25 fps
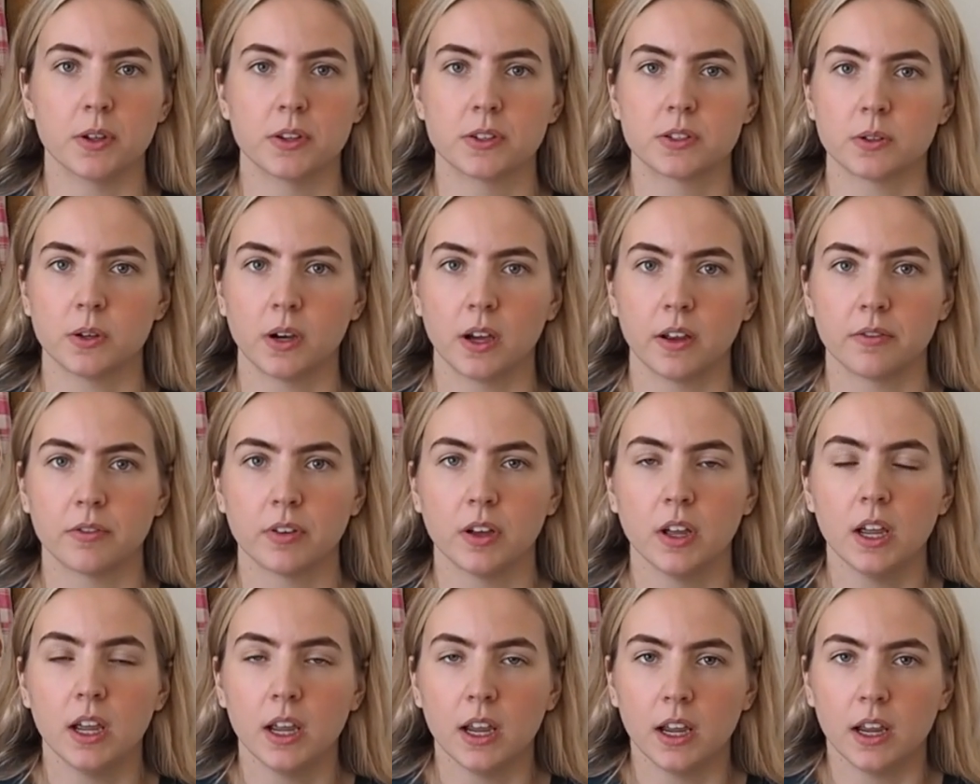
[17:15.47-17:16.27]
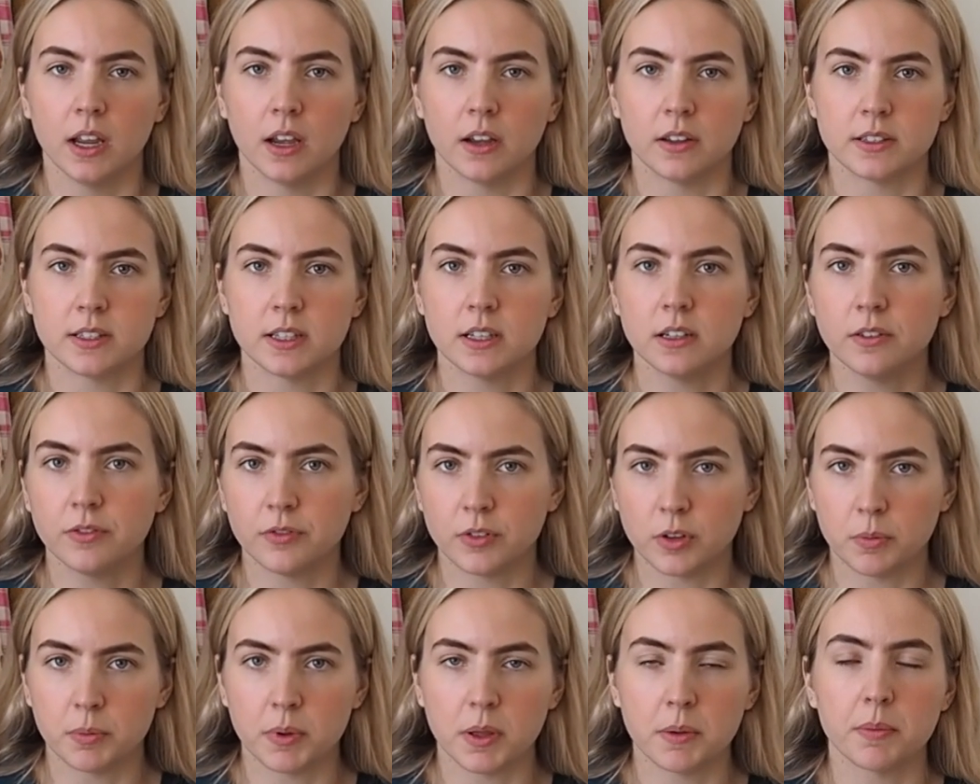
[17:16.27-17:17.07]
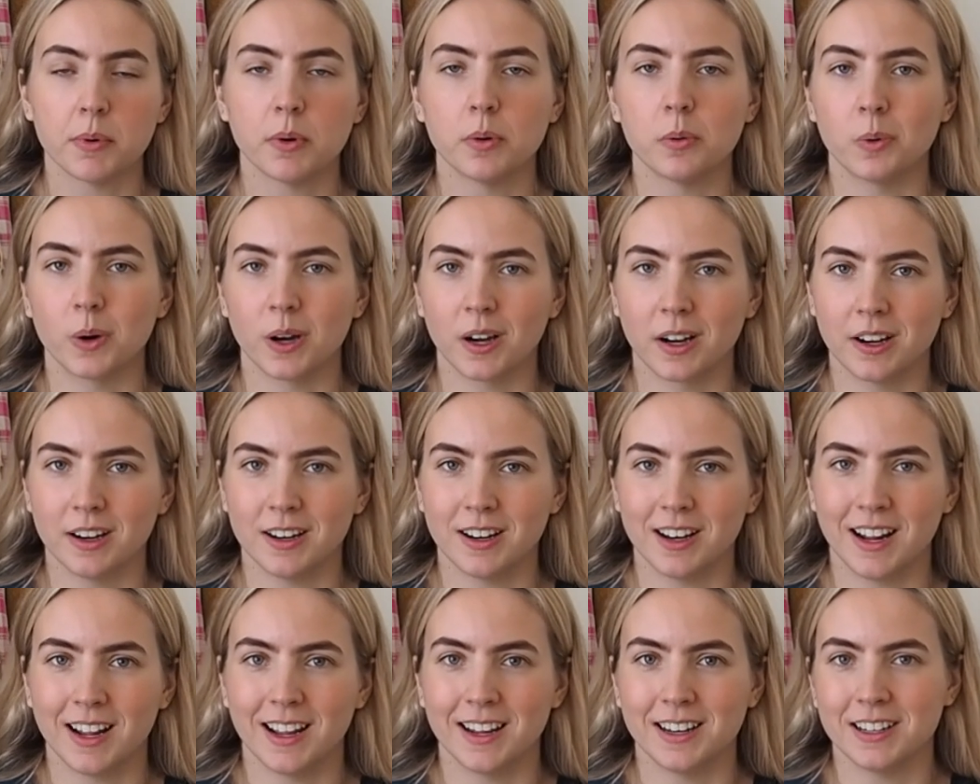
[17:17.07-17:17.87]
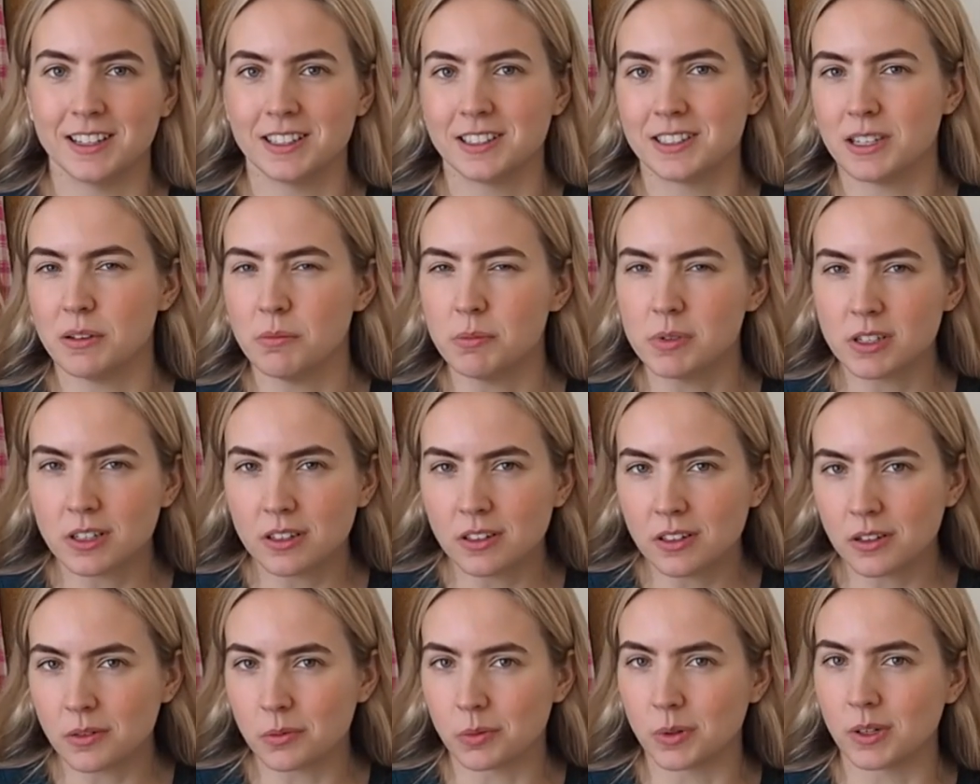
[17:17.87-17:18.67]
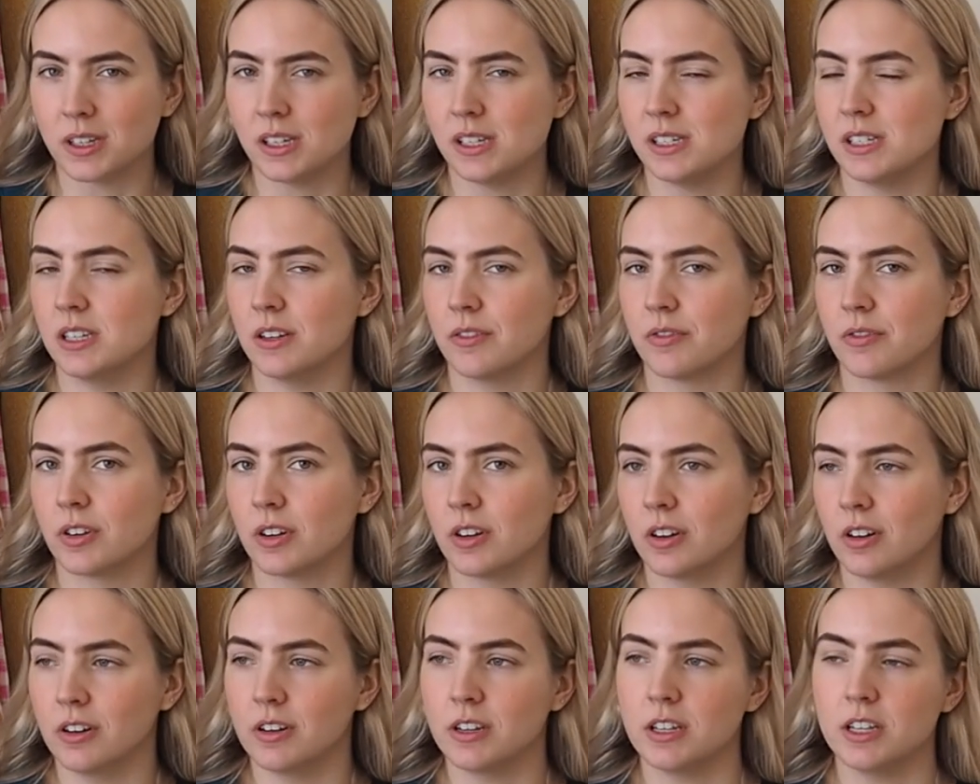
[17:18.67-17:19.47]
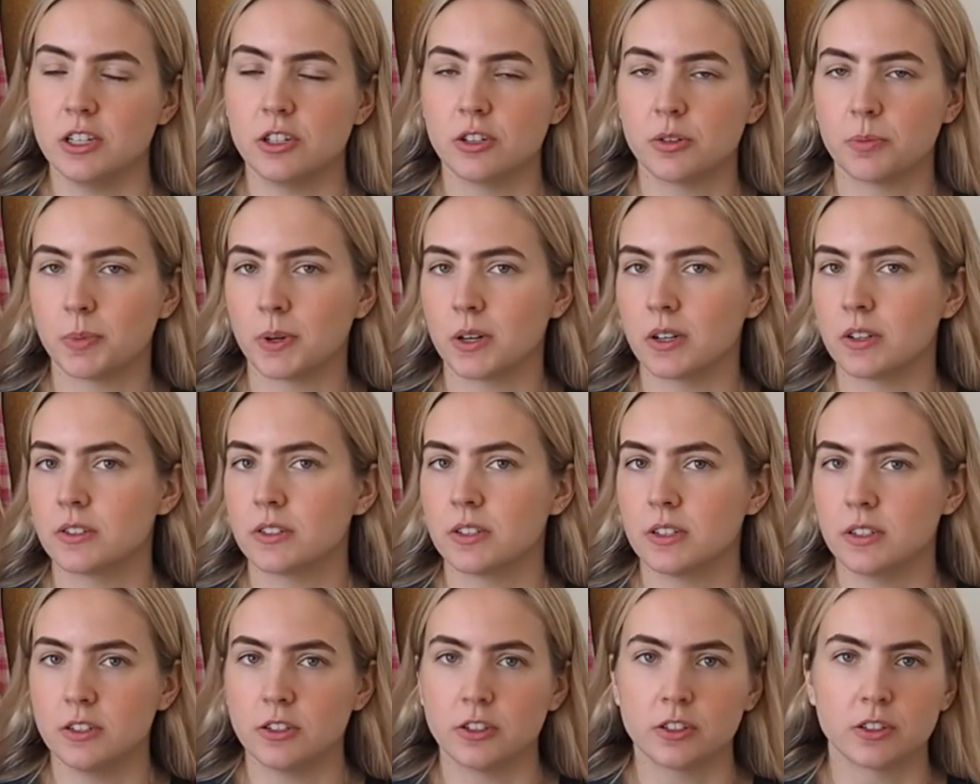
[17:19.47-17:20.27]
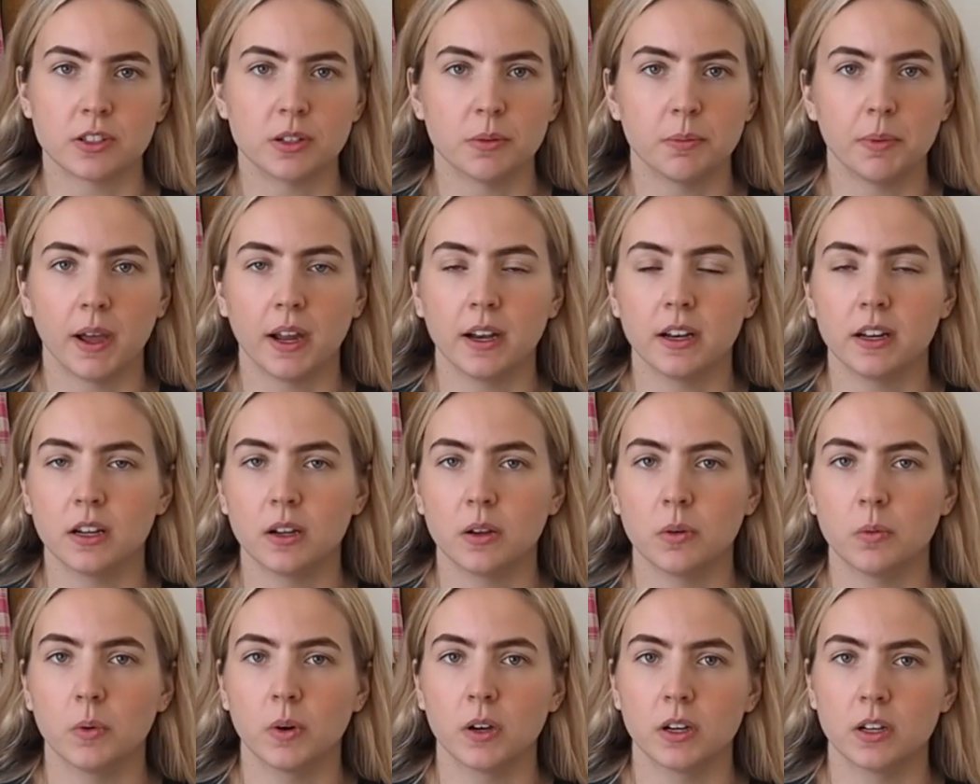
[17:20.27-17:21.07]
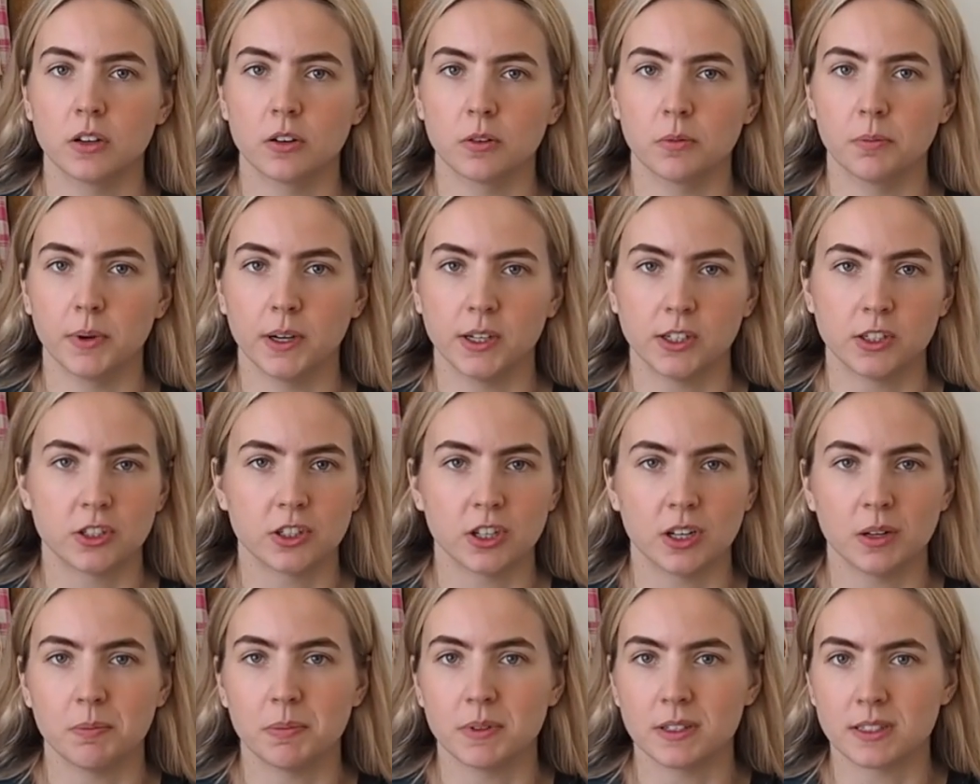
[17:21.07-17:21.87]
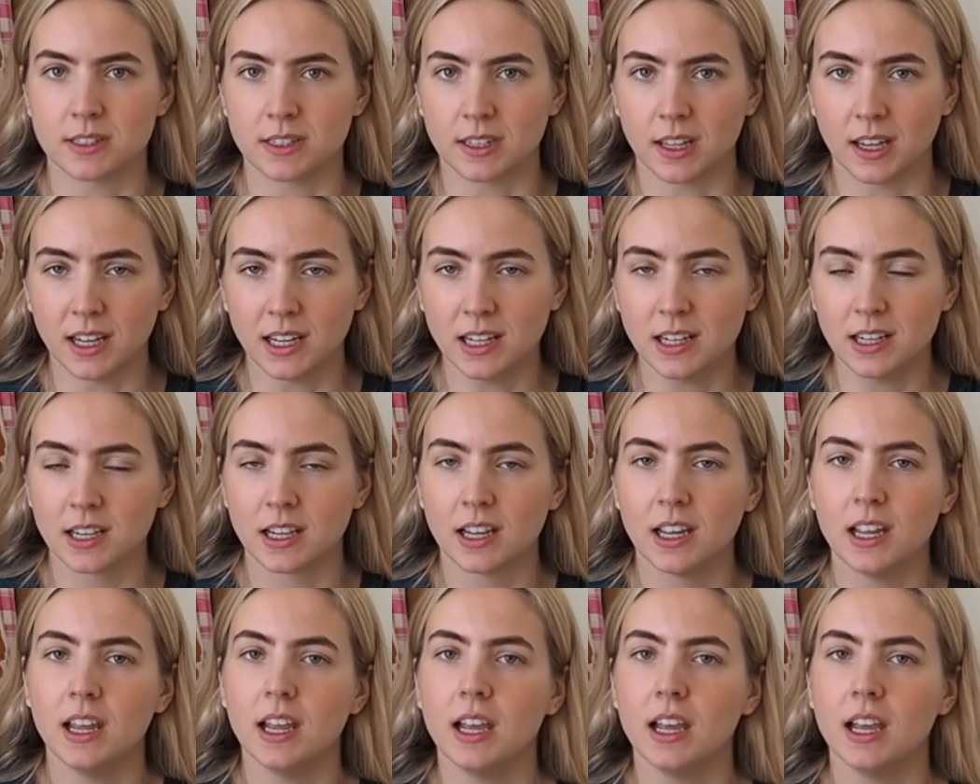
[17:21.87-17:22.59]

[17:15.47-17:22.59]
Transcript: So I've seen a few people wear it, and it seems to look really different on each person, just depending what your bust shape is like.